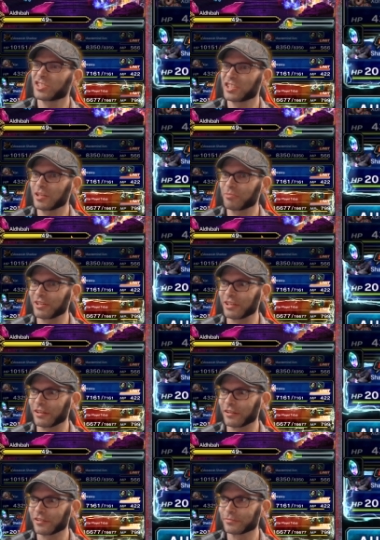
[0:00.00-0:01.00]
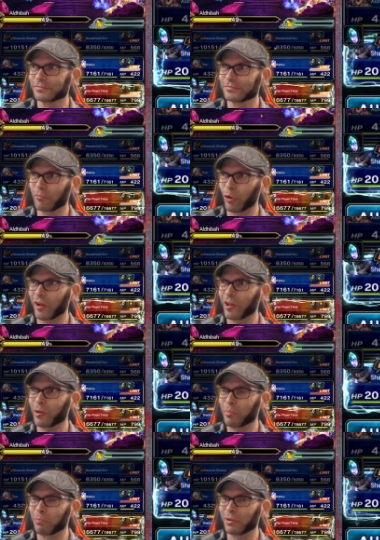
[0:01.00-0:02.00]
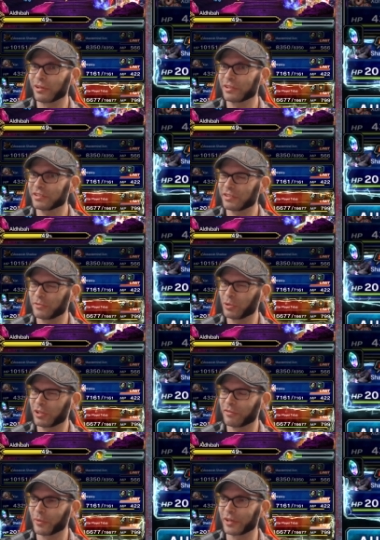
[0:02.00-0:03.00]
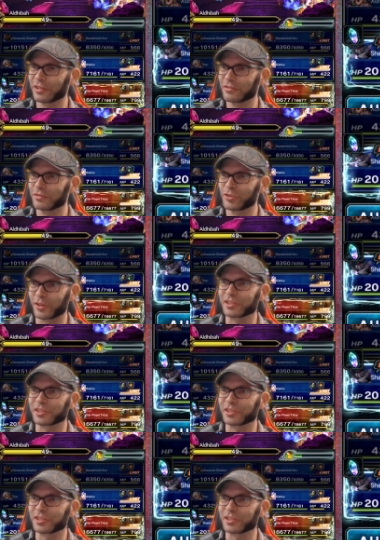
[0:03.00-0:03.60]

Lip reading: just to keep the morale up, but if you can avoid it,